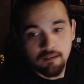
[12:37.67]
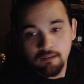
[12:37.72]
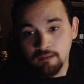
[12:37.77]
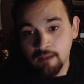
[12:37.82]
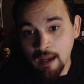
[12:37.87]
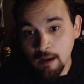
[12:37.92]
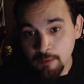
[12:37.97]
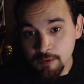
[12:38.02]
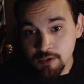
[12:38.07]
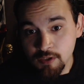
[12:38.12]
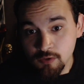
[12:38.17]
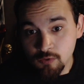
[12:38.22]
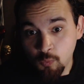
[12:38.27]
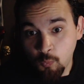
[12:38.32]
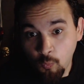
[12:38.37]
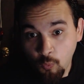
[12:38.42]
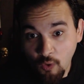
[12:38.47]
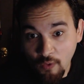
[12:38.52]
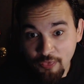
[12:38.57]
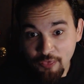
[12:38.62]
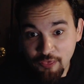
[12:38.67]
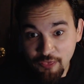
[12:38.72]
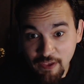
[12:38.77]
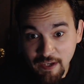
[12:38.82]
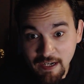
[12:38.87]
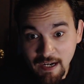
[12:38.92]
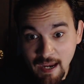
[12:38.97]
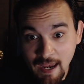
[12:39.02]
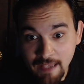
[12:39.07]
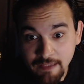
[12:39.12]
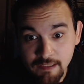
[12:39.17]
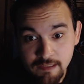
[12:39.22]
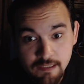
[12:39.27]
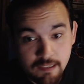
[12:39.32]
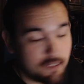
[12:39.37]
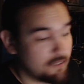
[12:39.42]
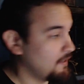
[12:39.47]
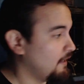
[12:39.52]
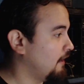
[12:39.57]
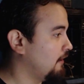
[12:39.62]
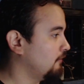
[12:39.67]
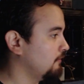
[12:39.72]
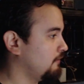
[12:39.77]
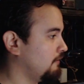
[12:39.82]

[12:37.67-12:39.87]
That was just one thing I had to take out.